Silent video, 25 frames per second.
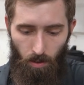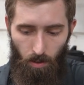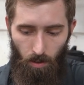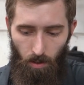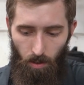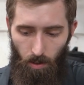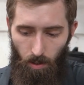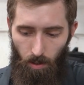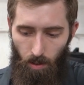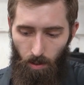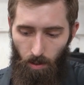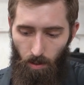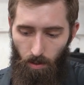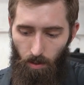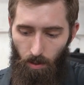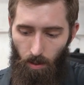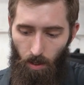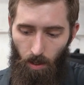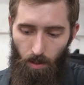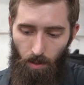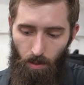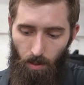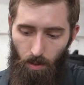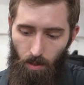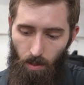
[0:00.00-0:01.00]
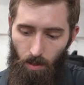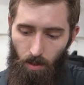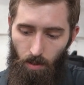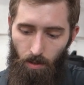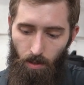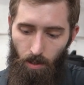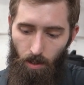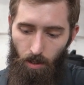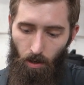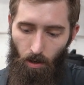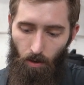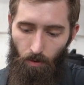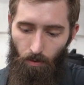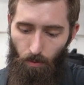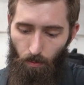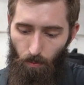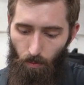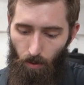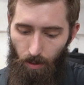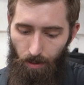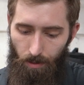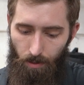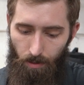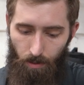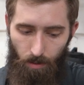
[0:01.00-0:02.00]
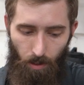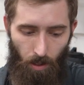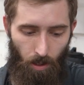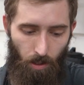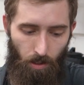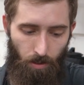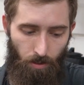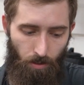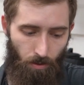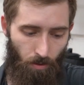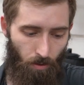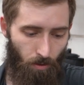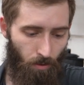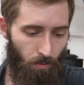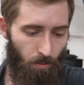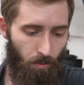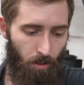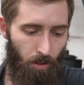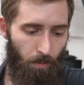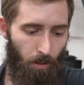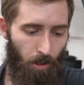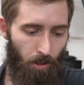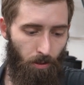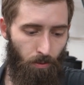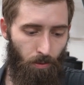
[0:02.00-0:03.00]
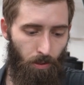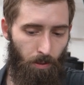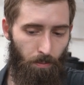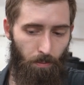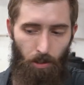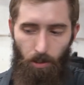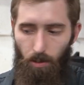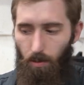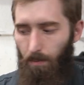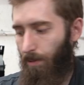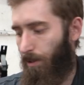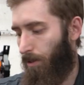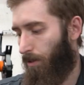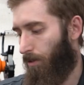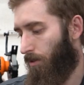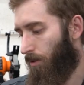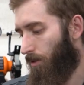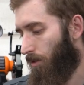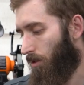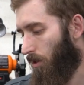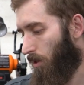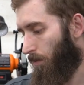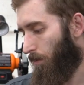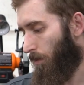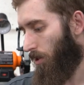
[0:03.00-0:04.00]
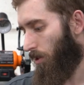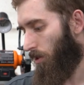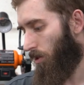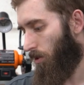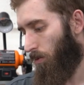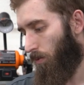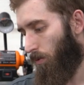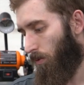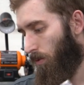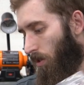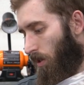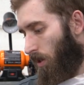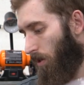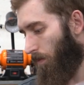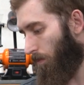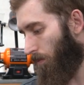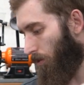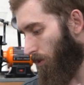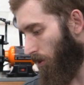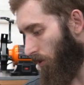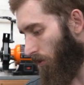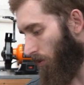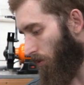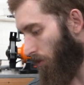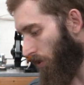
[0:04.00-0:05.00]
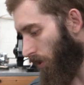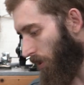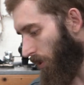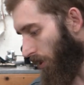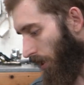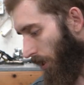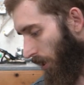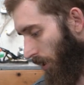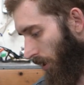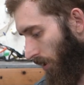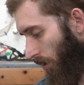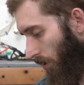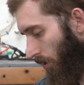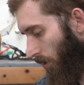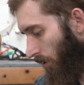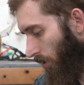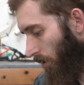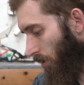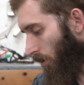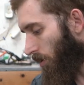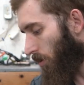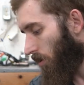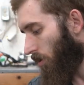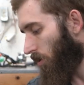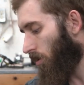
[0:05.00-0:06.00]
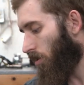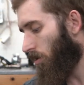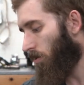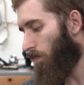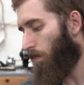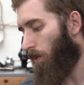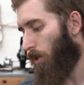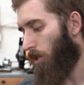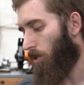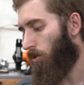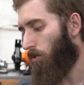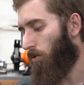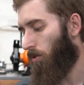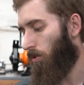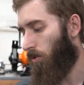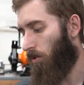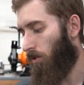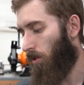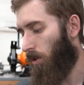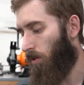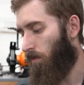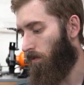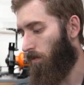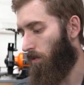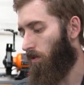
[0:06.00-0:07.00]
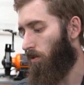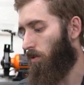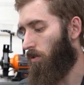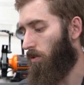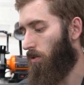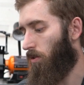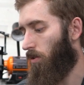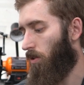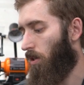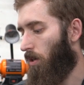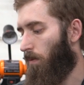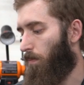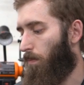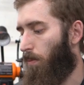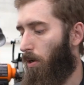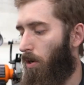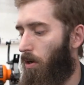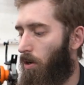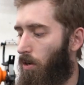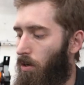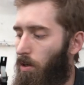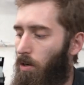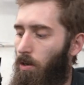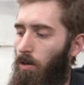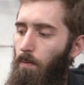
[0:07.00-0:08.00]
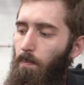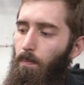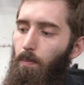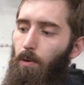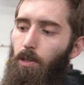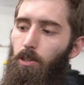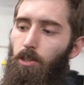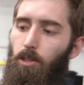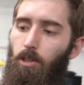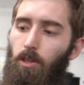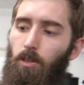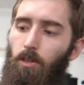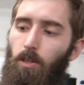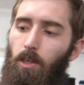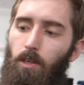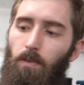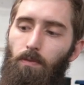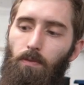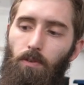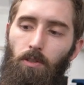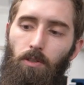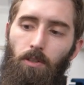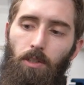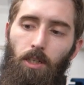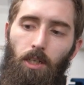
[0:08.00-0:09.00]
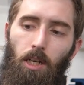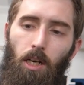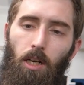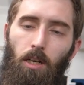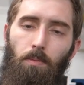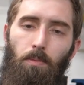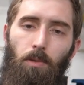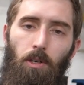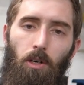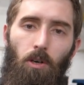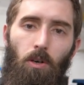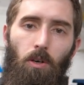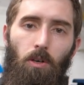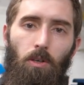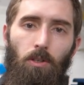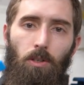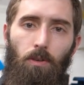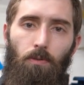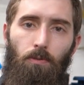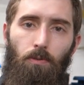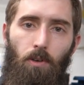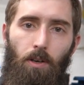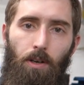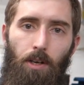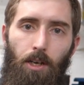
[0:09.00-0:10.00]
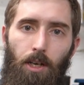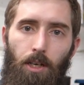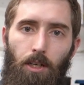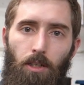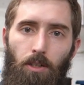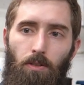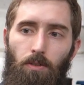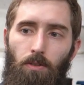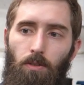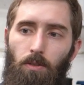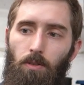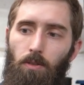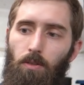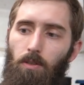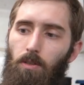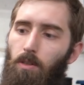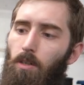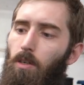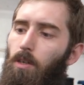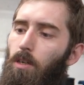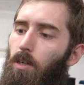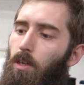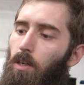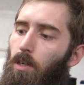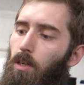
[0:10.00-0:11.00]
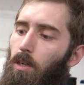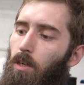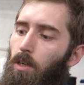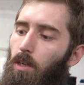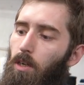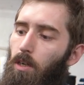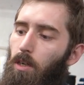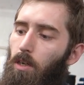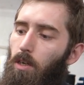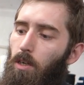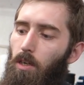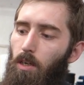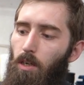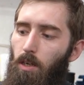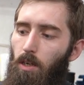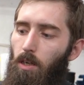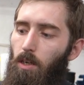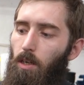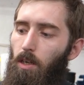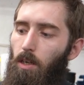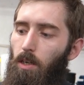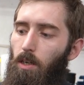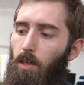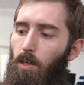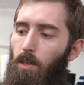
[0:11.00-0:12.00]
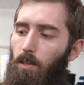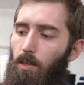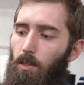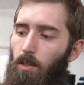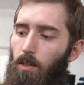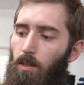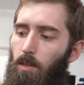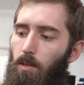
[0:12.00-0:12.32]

and I think they are the right size. They're 3 by 3 millimeters, and I'm going to use them to create special gravers. I bought a bunch of gravers. I got them in all different angles, and